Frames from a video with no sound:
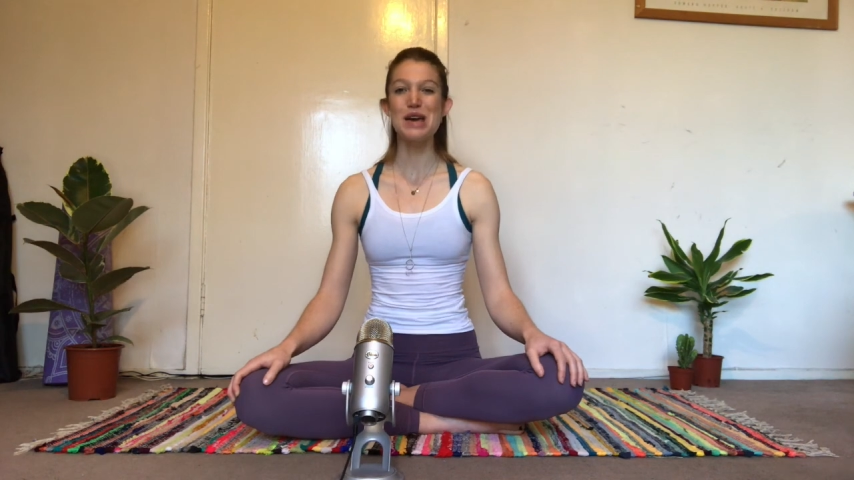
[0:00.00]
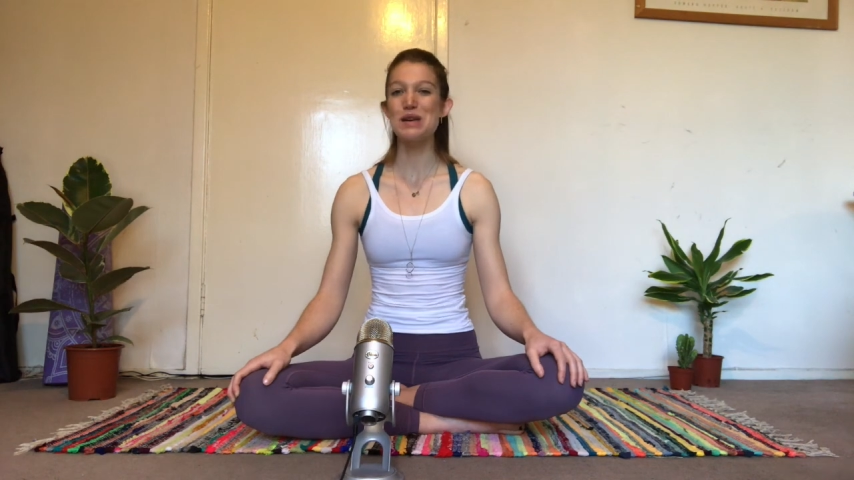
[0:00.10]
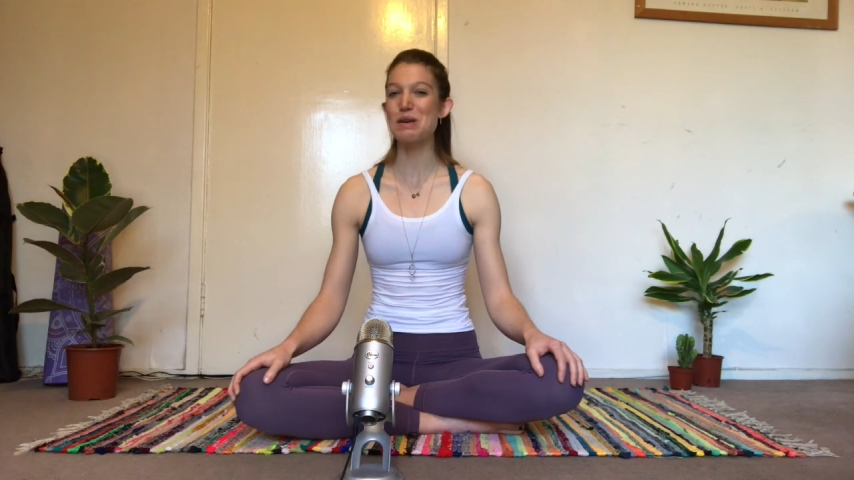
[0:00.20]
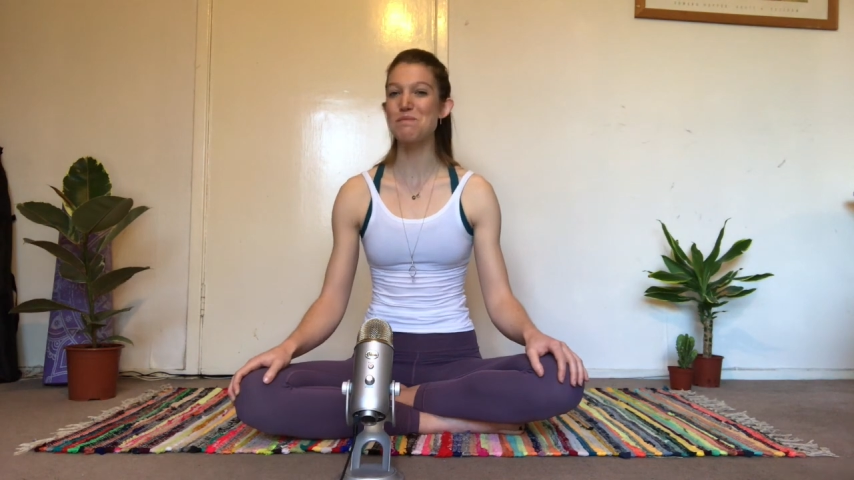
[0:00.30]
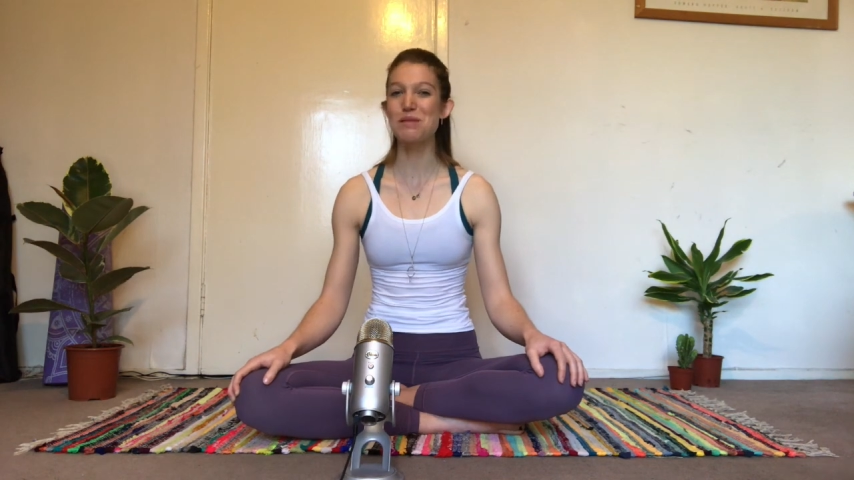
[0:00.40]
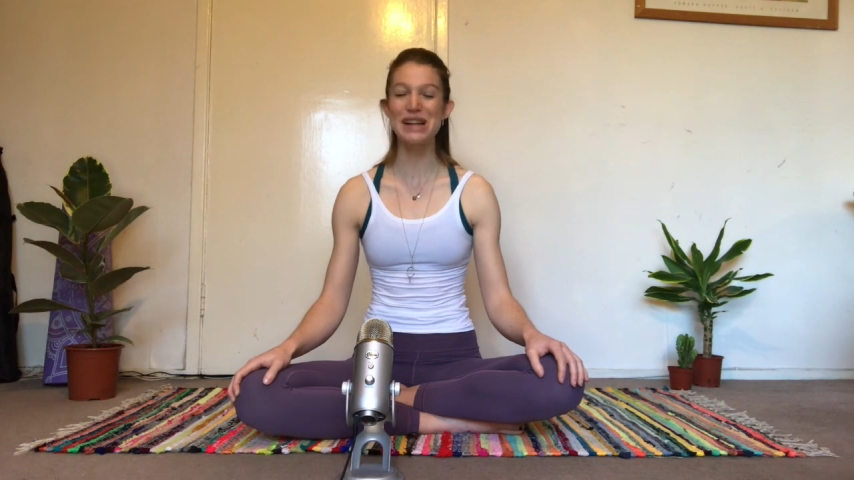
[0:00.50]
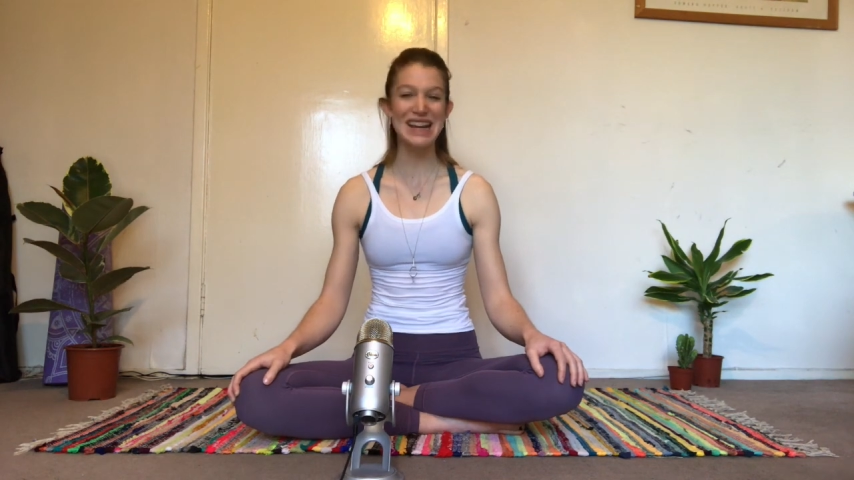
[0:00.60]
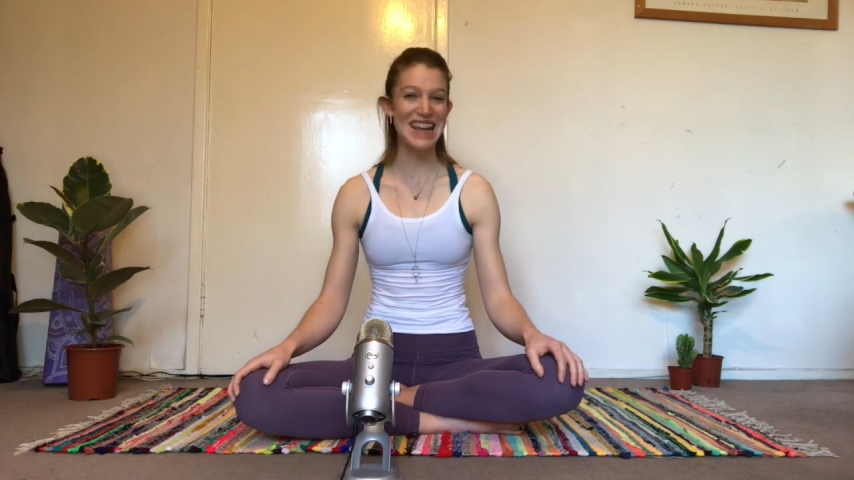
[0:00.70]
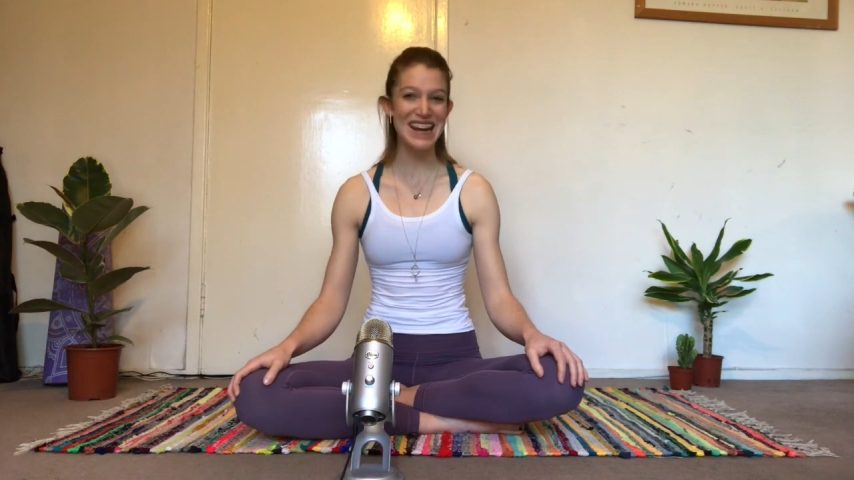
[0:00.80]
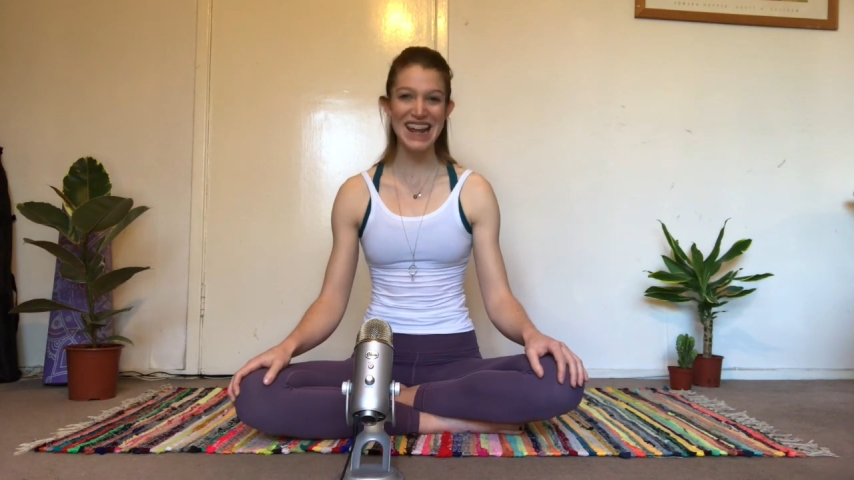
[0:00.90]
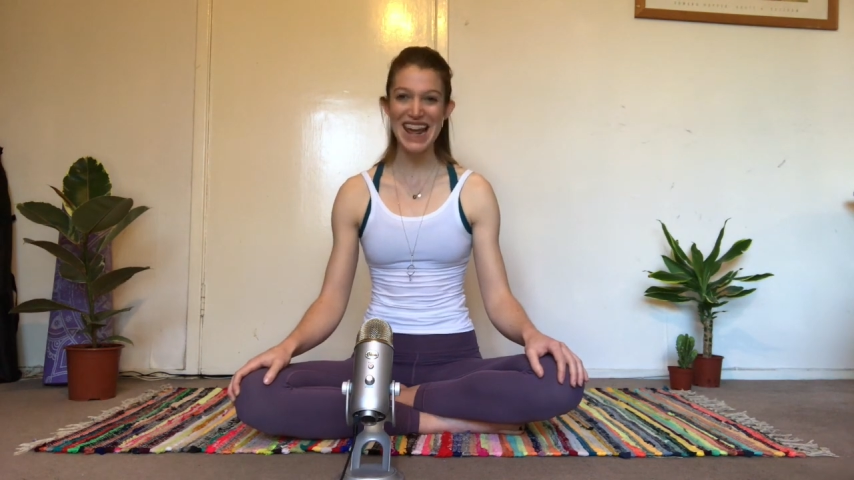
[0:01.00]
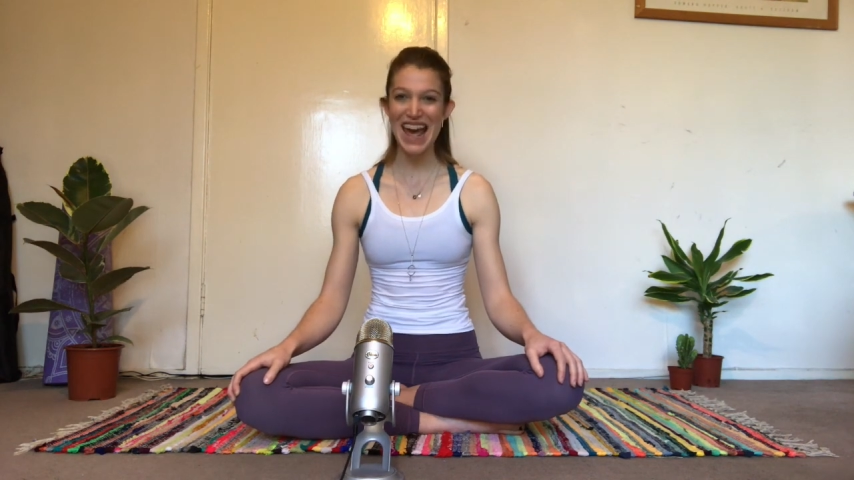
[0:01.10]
completely